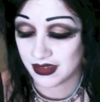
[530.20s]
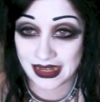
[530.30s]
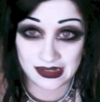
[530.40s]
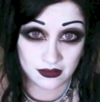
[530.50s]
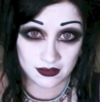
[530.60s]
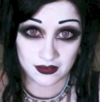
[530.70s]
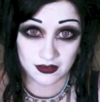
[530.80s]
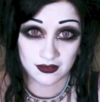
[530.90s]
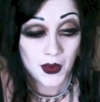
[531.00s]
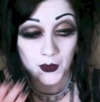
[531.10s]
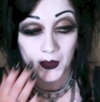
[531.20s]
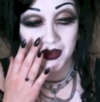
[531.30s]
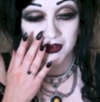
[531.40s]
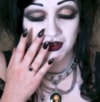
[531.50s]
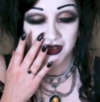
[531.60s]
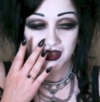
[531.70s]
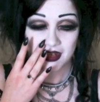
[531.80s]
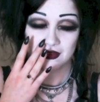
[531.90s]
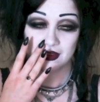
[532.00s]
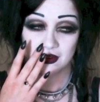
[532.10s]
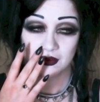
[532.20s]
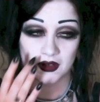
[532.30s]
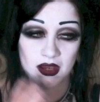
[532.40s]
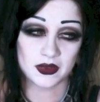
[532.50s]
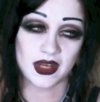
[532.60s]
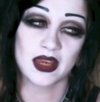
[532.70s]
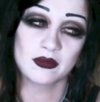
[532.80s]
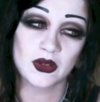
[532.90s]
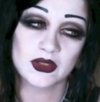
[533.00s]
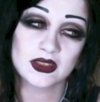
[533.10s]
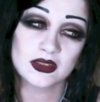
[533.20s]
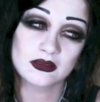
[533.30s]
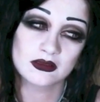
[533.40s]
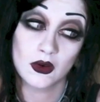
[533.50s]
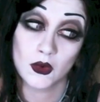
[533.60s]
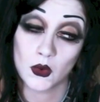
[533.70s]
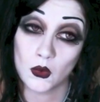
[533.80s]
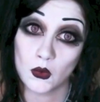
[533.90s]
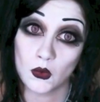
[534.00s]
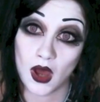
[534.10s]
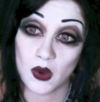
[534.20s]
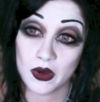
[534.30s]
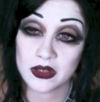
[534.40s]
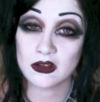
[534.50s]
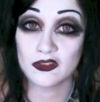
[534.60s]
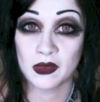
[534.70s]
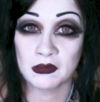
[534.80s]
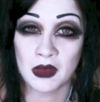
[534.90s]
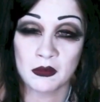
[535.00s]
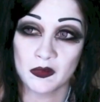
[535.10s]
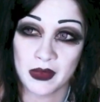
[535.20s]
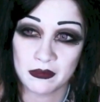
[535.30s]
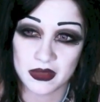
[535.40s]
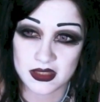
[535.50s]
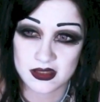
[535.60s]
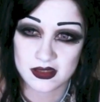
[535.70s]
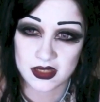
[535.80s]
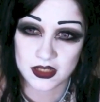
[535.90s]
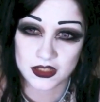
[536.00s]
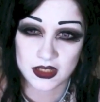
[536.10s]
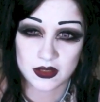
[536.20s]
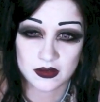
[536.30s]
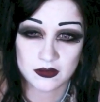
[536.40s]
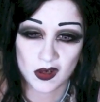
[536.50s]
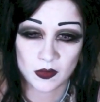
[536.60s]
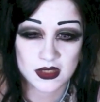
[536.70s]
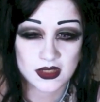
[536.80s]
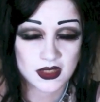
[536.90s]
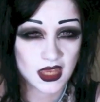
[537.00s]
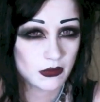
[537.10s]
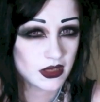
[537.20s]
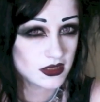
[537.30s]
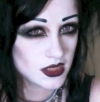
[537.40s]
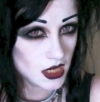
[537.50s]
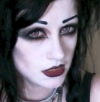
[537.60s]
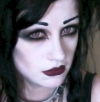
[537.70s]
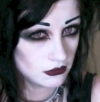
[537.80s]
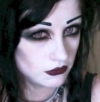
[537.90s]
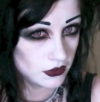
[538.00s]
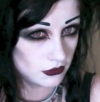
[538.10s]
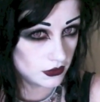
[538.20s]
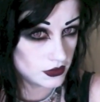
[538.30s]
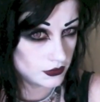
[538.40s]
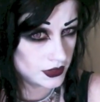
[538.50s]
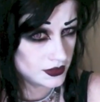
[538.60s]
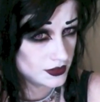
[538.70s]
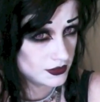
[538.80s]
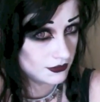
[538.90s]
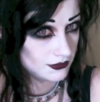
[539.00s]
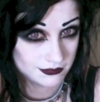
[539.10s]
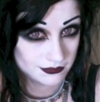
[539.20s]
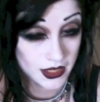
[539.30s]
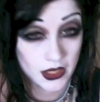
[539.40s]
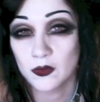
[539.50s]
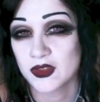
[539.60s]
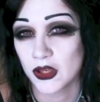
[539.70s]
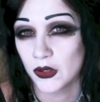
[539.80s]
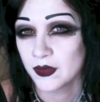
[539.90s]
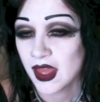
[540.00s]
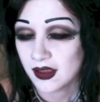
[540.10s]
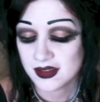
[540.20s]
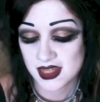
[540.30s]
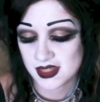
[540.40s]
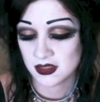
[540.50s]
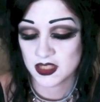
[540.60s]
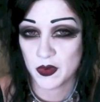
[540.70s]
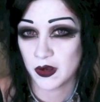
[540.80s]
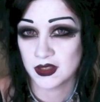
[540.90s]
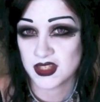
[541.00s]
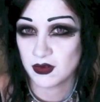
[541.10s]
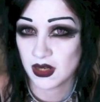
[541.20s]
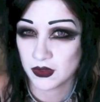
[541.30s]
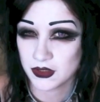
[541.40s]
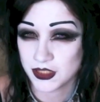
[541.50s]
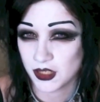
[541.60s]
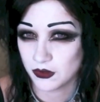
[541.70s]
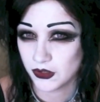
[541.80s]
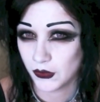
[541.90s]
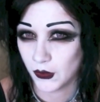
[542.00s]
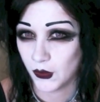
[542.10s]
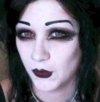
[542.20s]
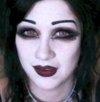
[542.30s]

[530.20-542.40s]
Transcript: anything. Why not? I can't even think what I would like most. Ooh, I wonder if my mum remembers that she promised to get me a tattoo for Christmas. I hope so, because that's an experience I really want to share with you all.